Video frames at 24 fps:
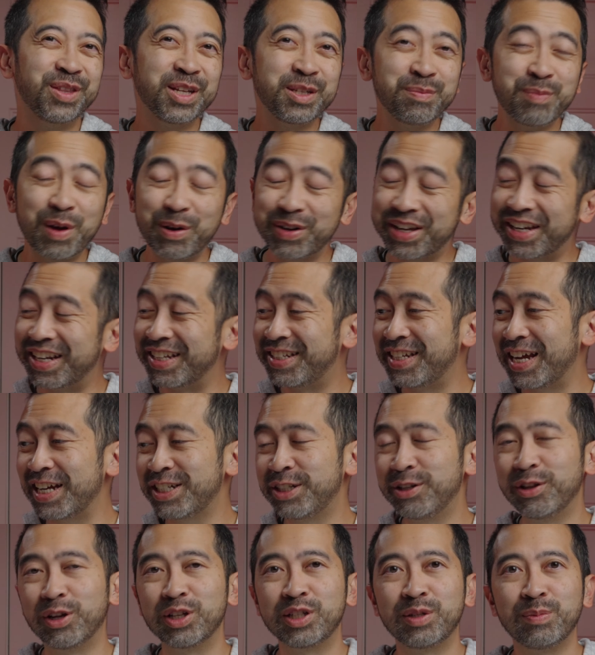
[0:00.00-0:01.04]
this mount can
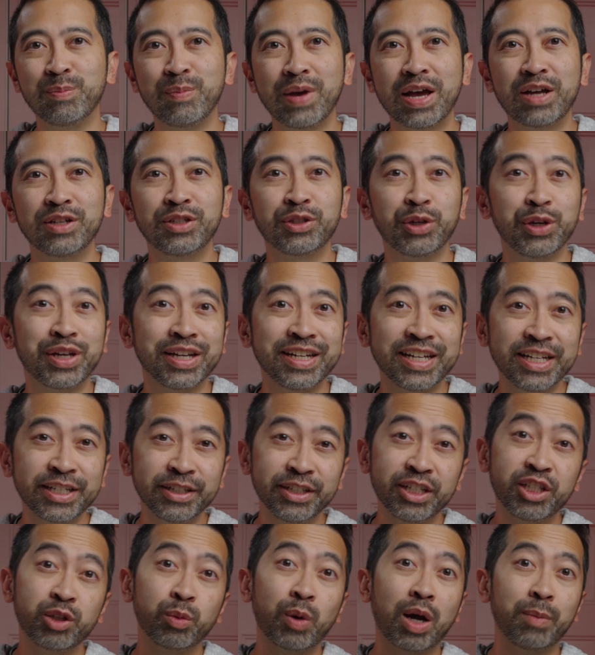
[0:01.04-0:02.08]
attach to those mounts so you can
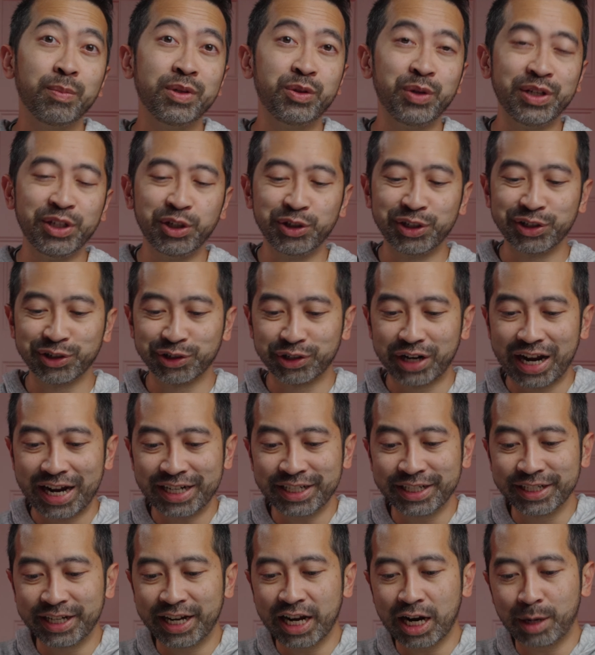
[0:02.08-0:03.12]
easily swap between using your
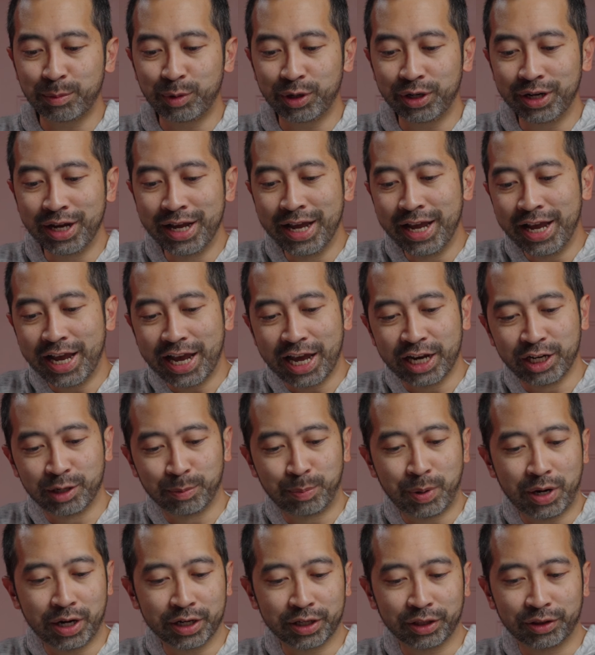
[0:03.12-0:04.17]
action camera and your
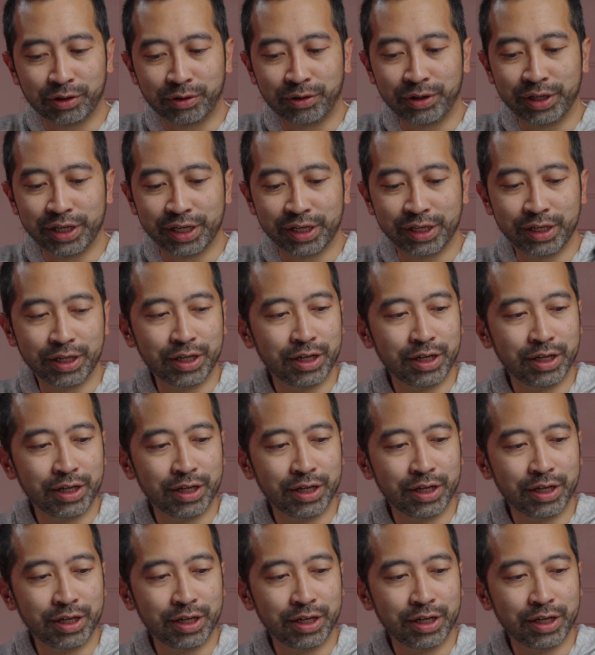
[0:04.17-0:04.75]
Pocket 3.